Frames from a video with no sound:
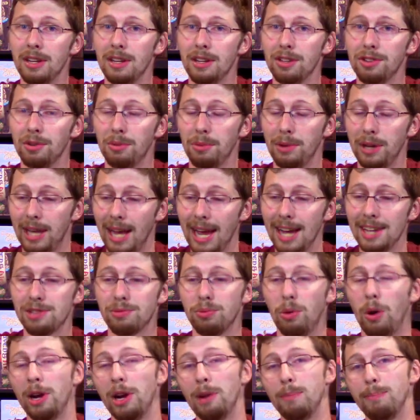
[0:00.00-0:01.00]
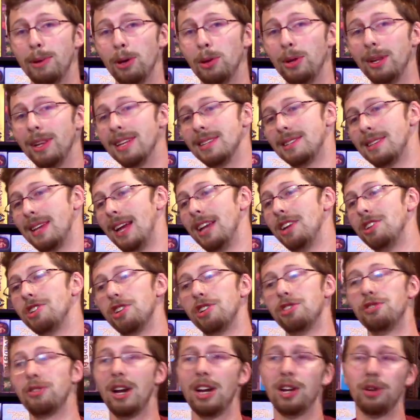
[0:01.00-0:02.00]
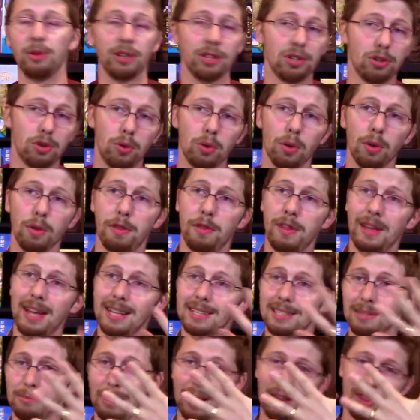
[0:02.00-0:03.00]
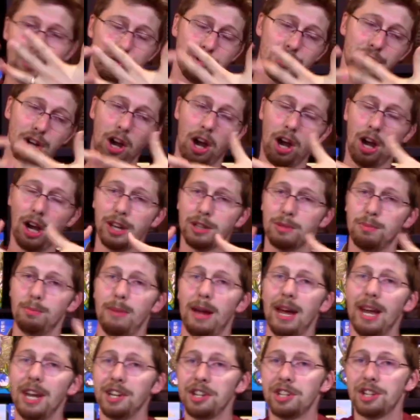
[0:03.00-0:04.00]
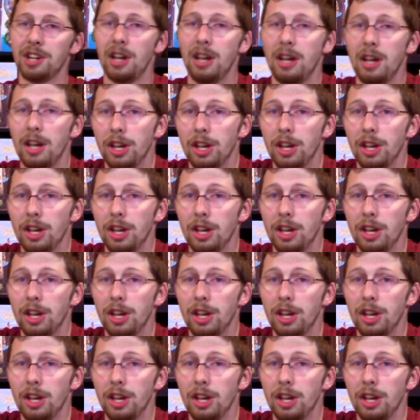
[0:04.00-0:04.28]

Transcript: So yes, while you're building this engine, trying to do these cool things and make those cogs mesh,